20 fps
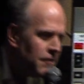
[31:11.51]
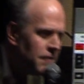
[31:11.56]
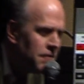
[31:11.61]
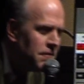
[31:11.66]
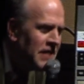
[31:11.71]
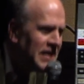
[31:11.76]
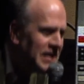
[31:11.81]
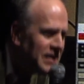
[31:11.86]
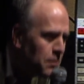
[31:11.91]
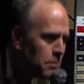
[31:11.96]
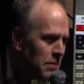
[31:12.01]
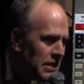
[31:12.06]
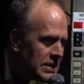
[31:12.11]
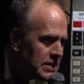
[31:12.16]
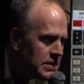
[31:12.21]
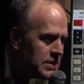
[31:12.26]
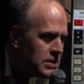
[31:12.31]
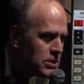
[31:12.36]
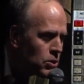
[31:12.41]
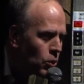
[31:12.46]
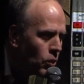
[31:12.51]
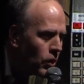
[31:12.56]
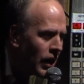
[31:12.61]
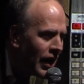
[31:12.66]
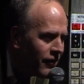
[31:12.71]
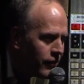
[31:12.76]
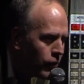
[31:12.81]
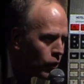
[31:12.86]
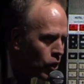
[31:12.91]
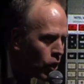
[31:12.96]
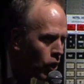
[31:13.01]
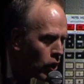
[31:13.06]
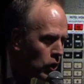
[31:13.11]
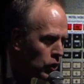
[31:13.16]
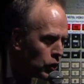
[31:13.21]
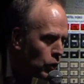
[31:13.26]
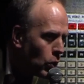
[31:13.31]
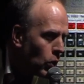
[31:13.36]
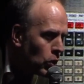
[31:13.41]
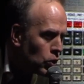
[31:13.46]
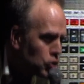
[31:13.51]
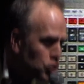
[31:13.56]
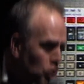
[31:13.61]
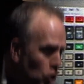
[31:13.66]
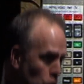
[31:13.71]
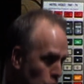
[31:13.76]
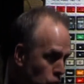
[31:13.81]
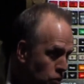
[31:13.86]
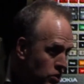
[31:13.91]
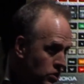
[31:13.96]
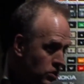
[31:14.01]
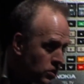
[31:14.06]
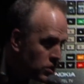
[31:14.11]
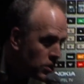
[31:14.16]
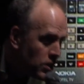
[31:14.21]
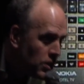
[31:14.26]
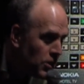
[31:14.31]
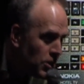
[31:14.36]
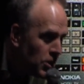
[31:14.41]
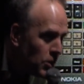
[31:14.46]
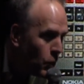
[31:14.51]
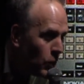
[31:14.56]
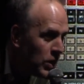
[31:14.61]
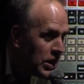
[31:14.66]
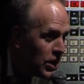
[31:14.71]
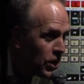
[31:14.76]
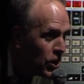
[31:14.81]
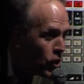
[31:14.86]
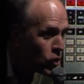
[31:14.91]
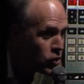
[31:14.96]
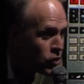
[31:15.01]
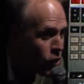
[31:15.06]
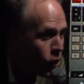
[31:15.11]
Fitbits or avocado on toast. We got